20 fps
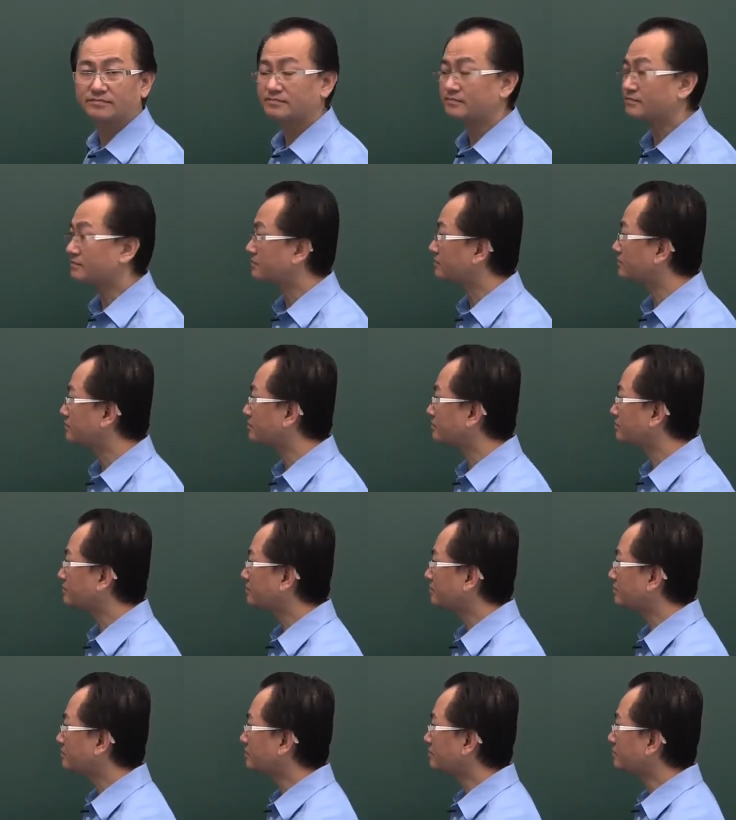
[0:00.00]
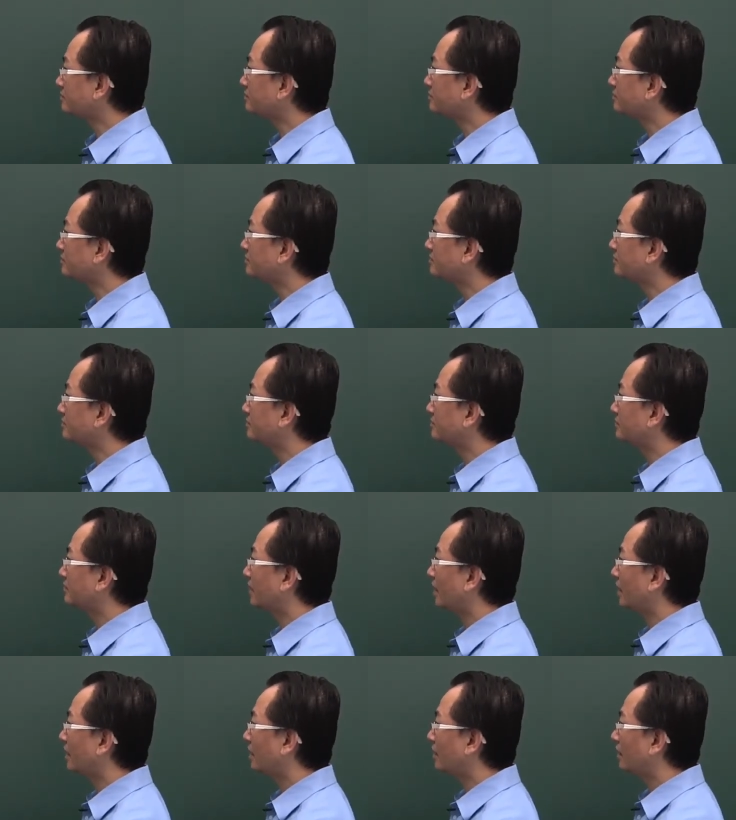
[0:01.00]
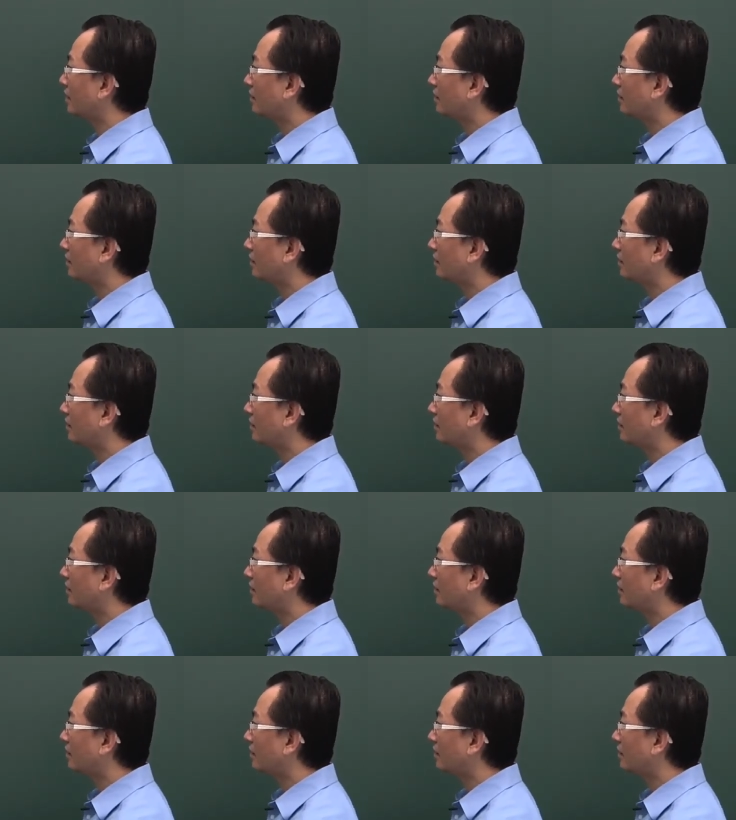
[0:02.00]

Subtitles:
(silence)